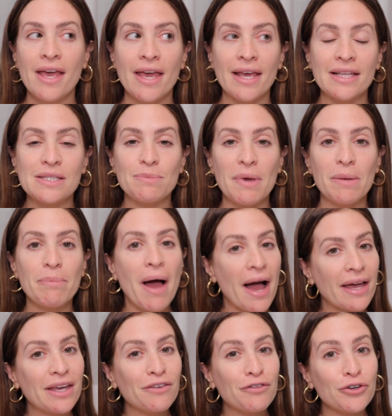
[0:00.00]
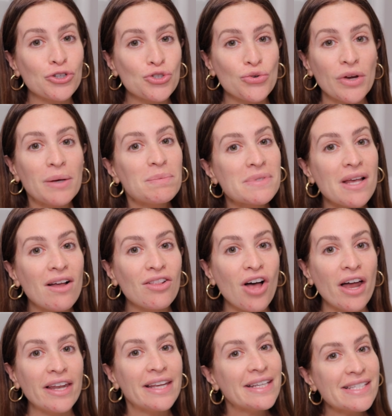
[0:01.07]
It's made packing for trips a
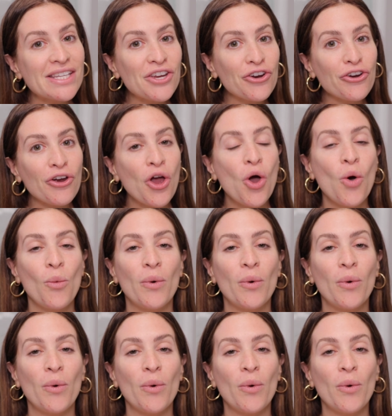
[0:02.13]
lot easier.